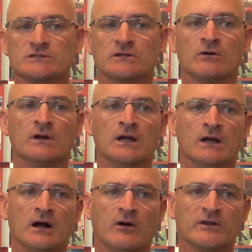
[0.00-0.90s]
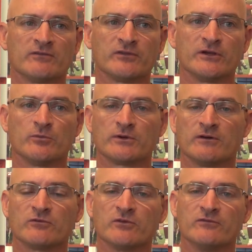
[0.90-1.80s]
So we're definitely opening
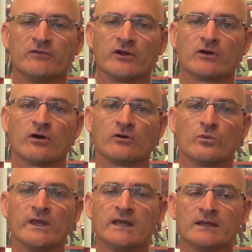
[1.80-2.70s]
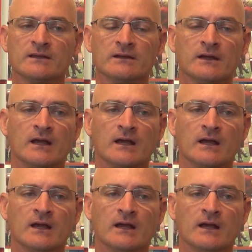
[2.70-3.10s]
up with a very hard weekend.